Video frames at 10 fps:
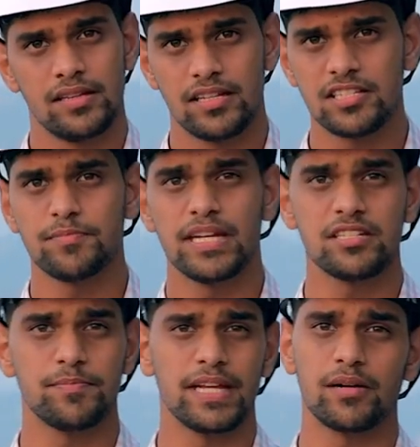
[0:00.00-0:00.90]
This means
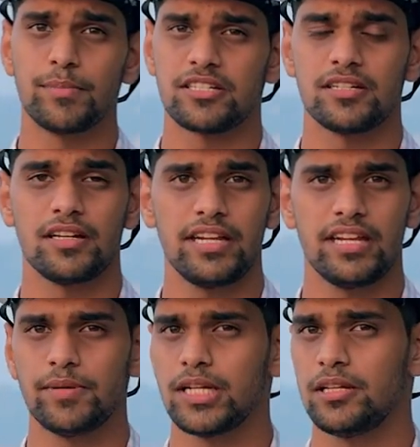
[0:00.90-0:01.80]
being a missionary
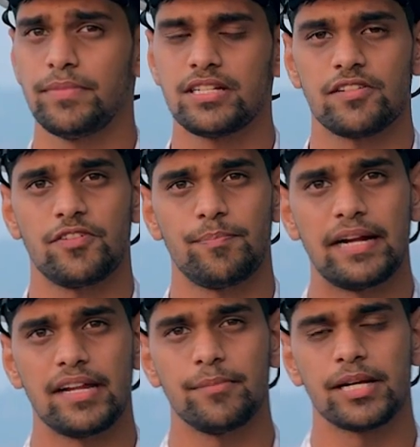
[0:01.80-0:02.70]
even in the midst of a
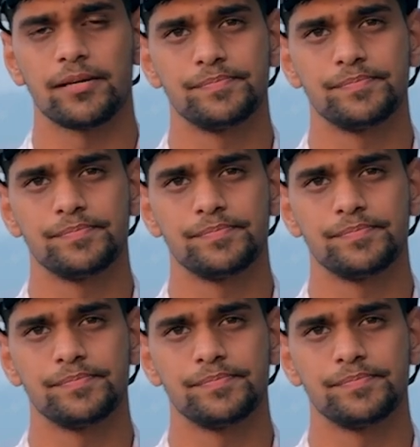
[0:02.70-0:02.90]
pandemic.